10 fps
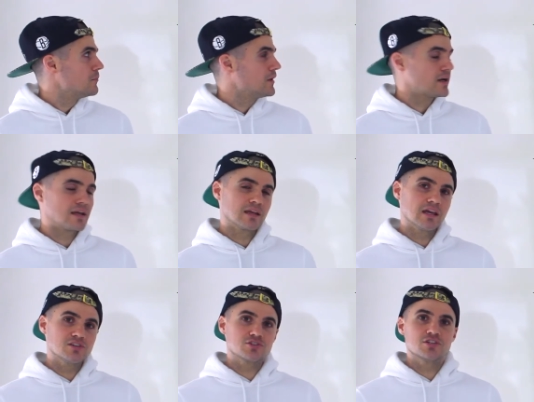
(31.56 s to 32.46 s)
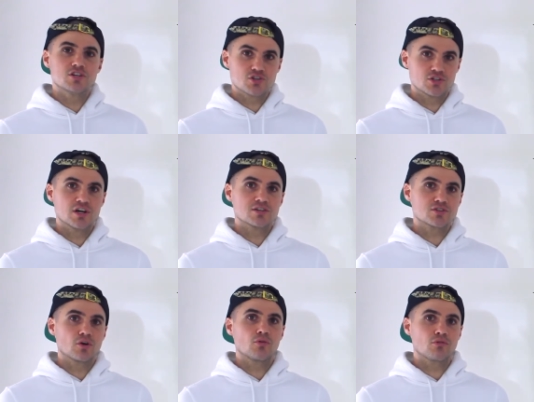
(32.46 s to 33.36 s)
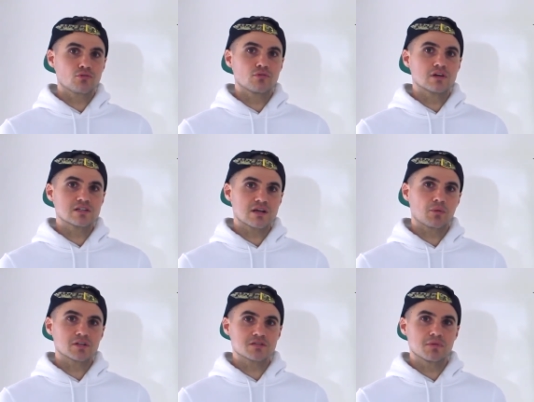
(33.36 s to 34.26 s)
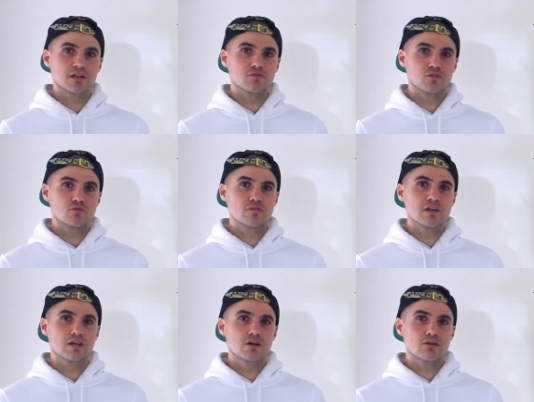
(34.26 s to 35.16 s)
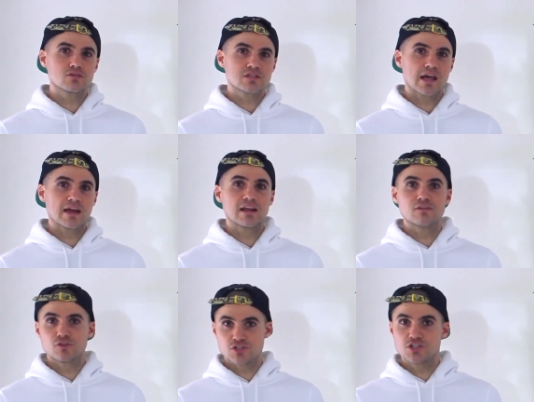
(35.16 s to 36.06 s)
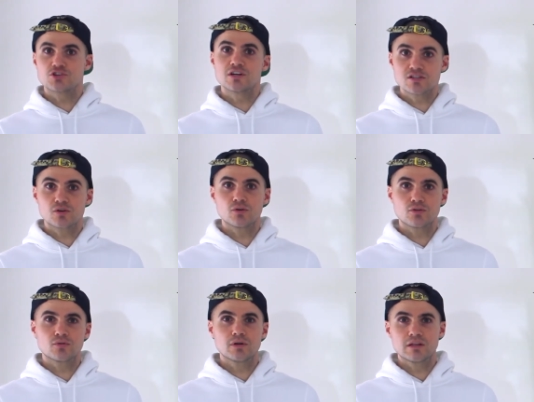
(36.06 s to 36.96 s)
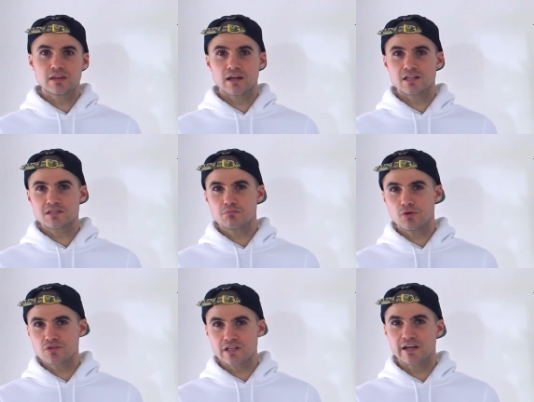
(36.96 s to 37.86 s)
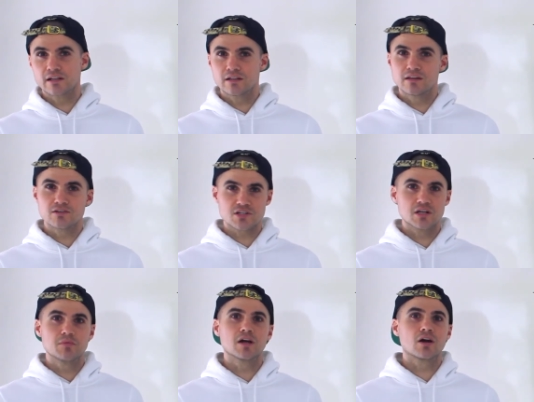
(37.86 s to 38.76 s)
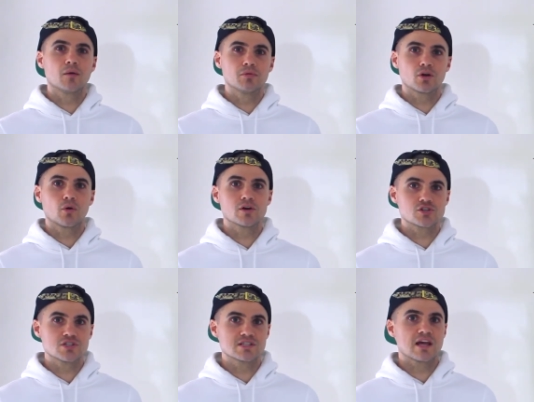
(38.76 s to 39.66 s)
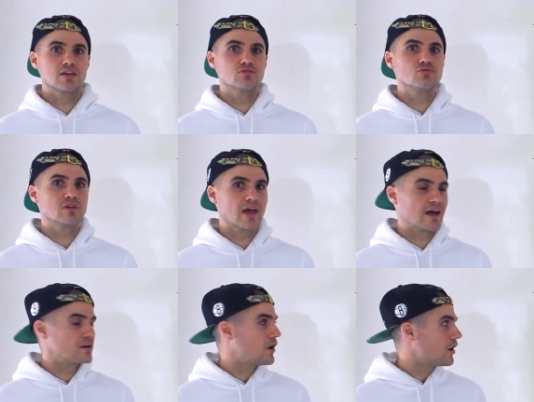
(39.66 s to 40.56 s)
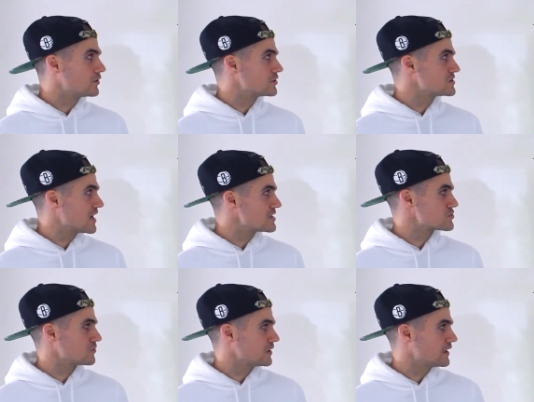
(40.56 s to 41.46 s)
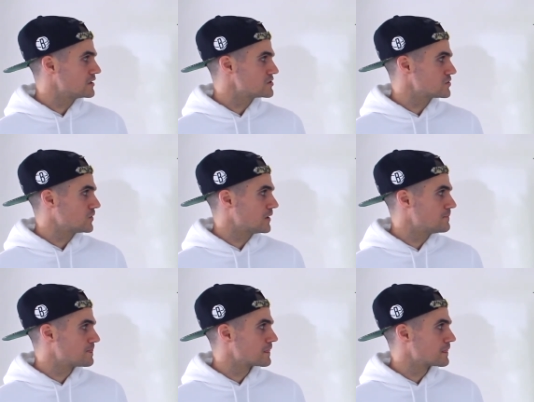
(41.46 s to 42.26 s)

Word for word: but in case your teacher does go through this I wanted to make a few videos and if your teacher is going through it then it's most likely there's going to be a couple of questions that you get on your test related to it